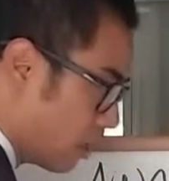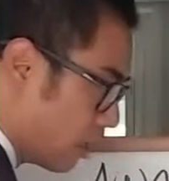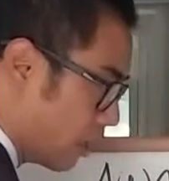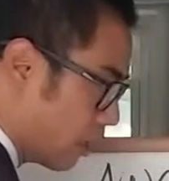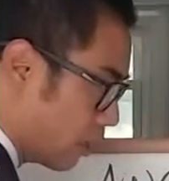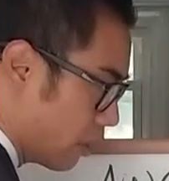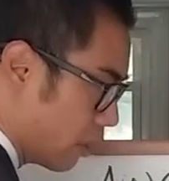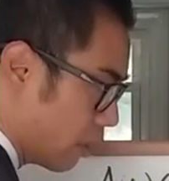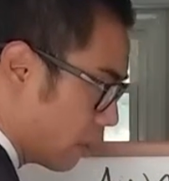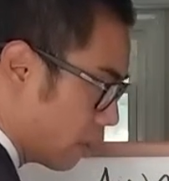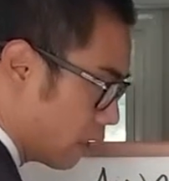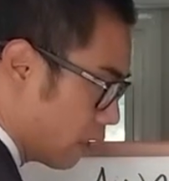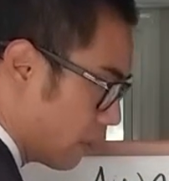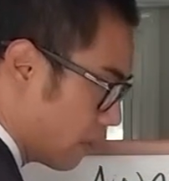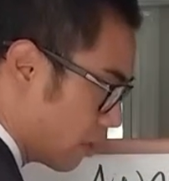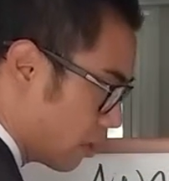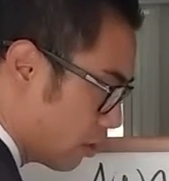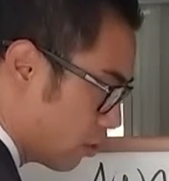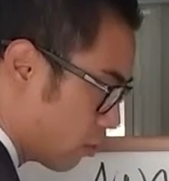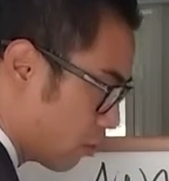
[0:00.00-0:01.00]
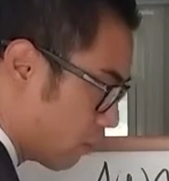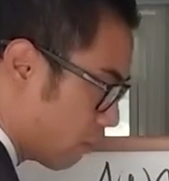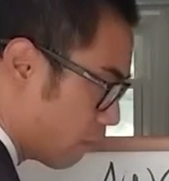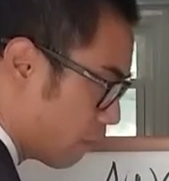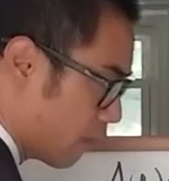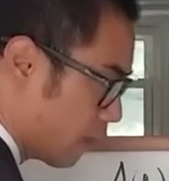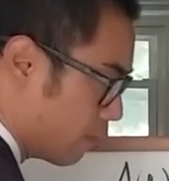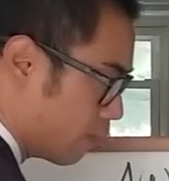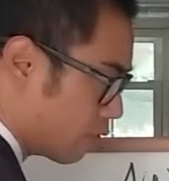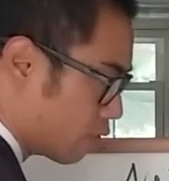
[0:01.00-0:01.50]
and a little
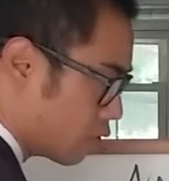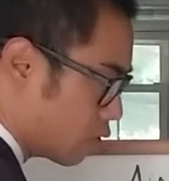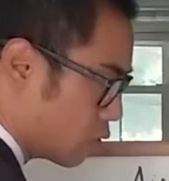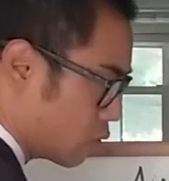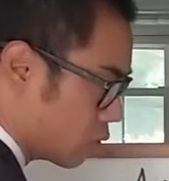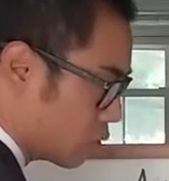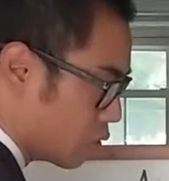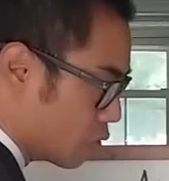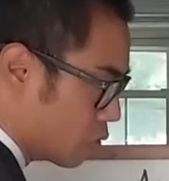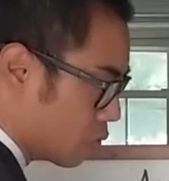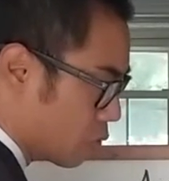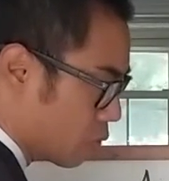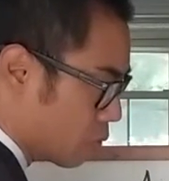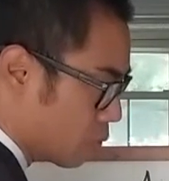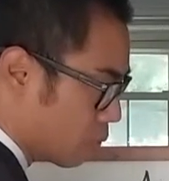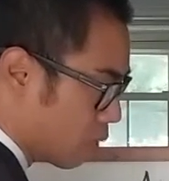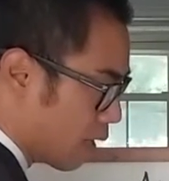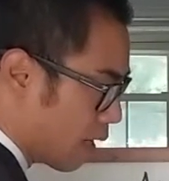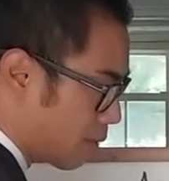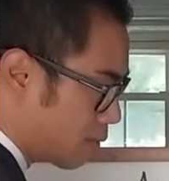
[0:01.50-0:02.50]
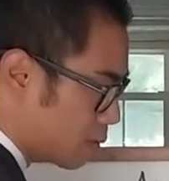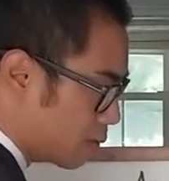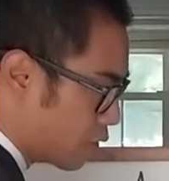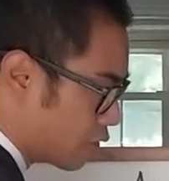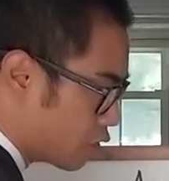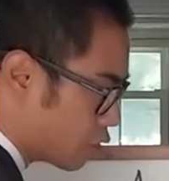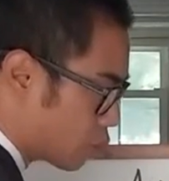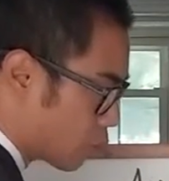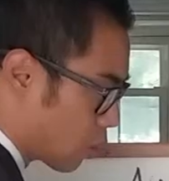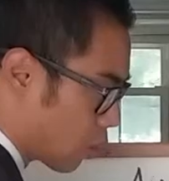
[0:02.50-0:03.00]
faith to perhaps
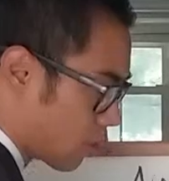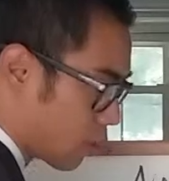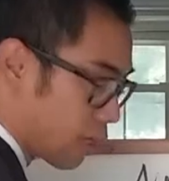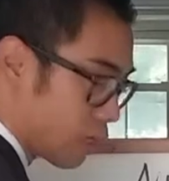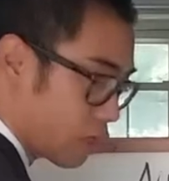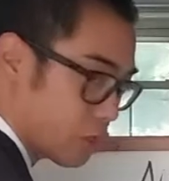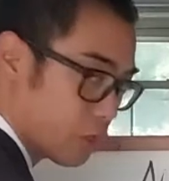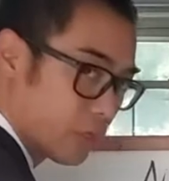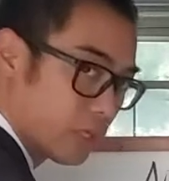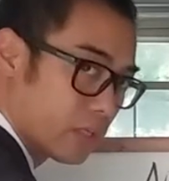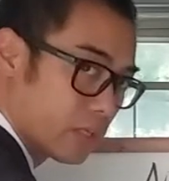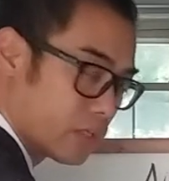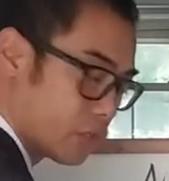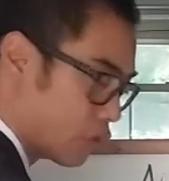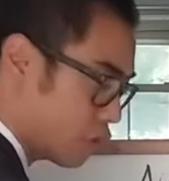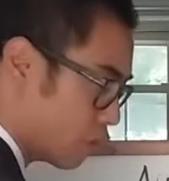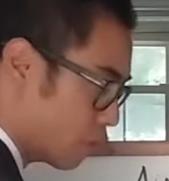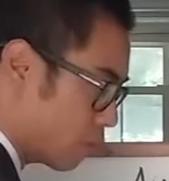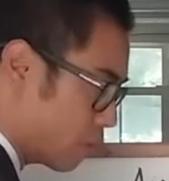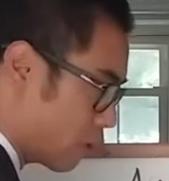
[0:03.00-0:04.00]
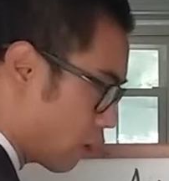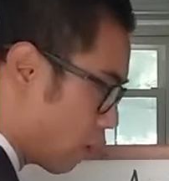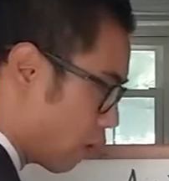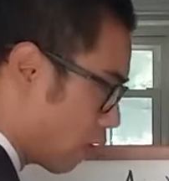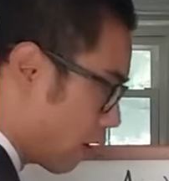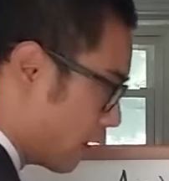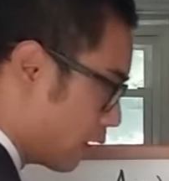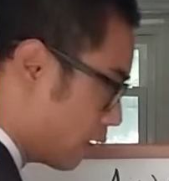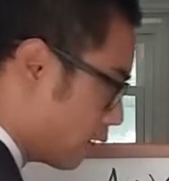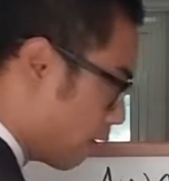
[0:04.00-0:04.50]
be sure that you'll be all
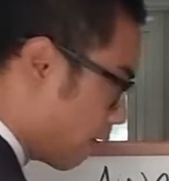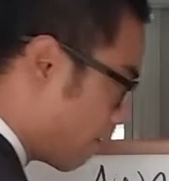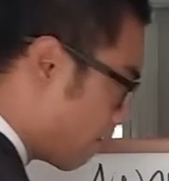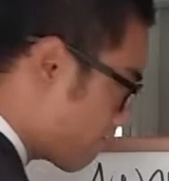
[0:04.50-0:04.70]
right,